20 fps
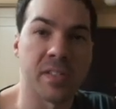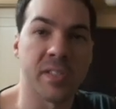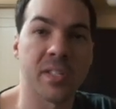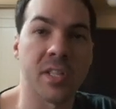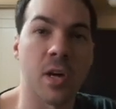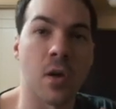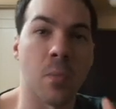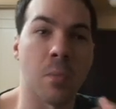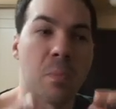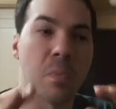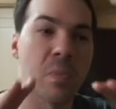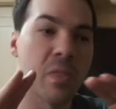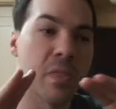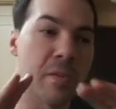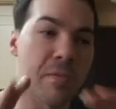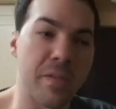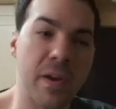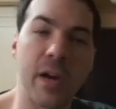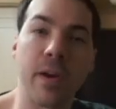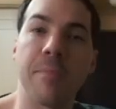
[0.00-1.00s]
So, the
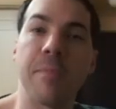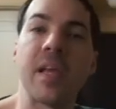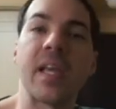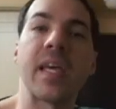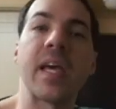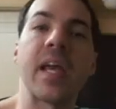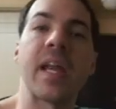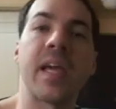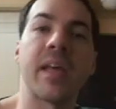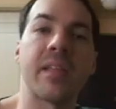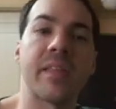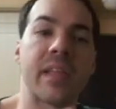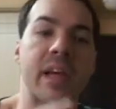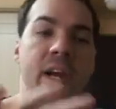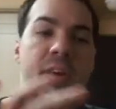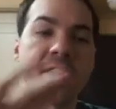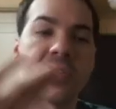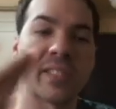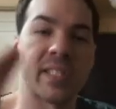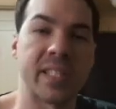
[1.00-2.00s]
very beginning,
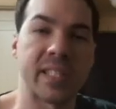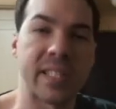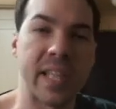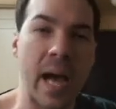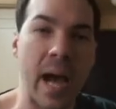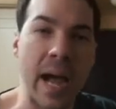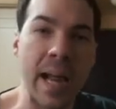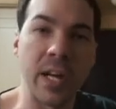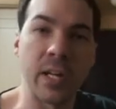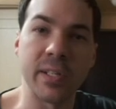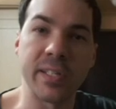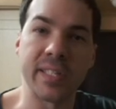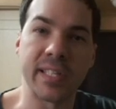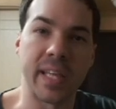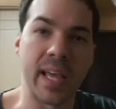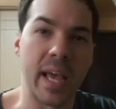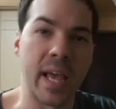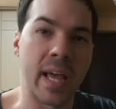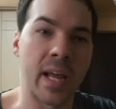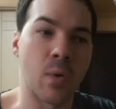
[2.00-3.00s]
there's the title
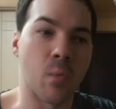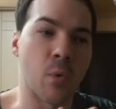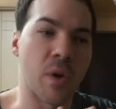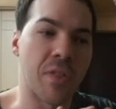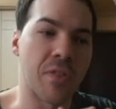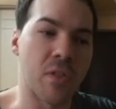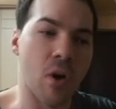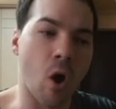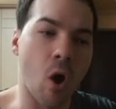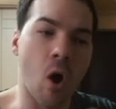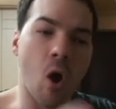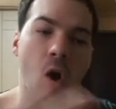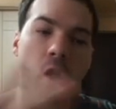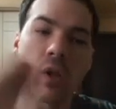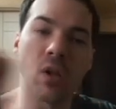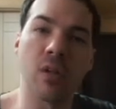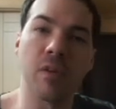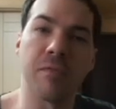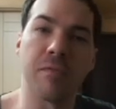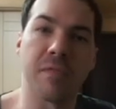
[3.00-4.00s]
scan with
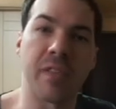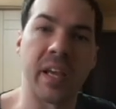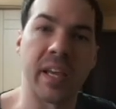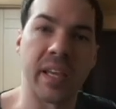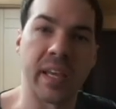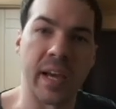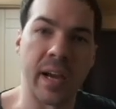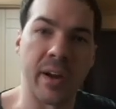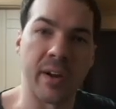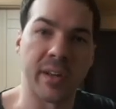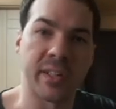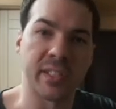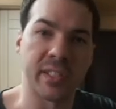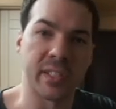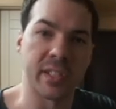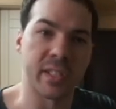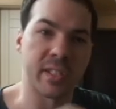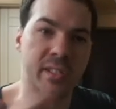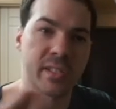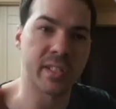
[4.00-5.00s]
all of the
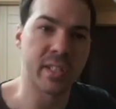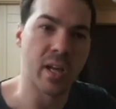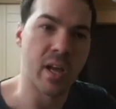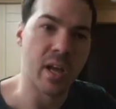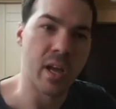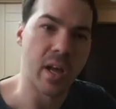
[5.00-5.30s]
characters